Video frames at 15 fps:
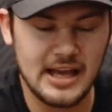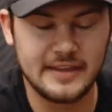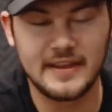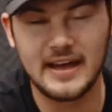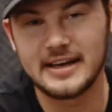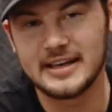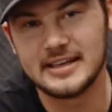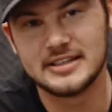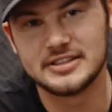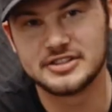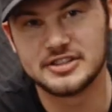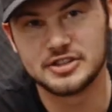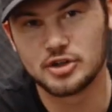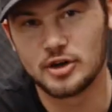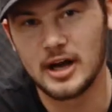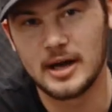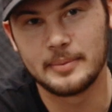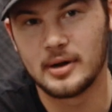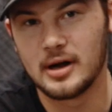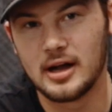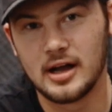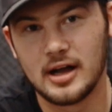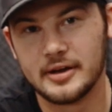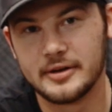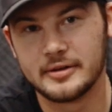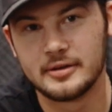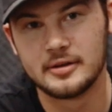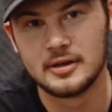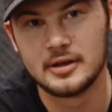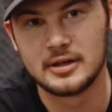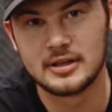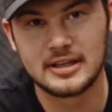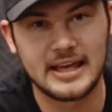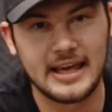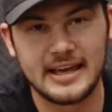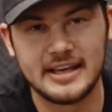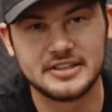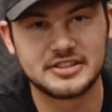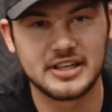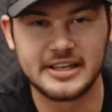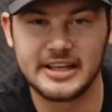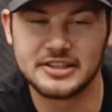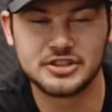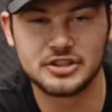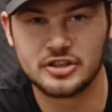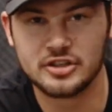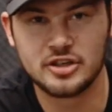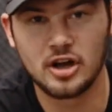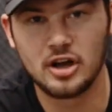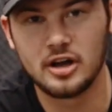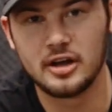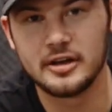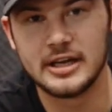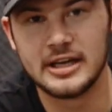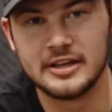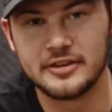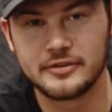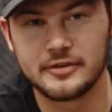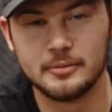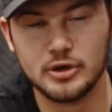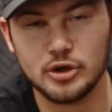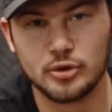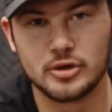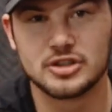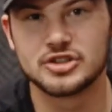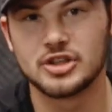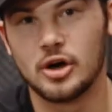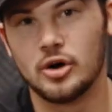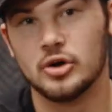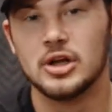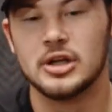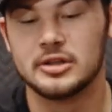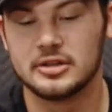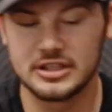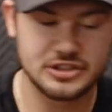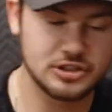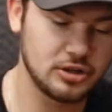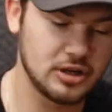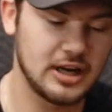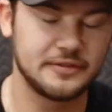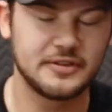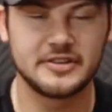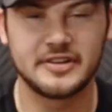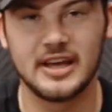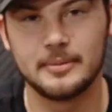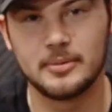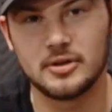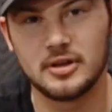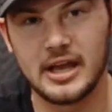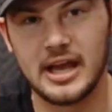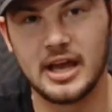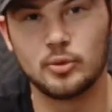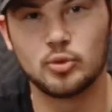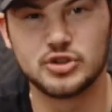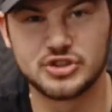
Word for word: And that is the tripod case, I guess you can call it, and it's from Neewer. So let's clear off the table and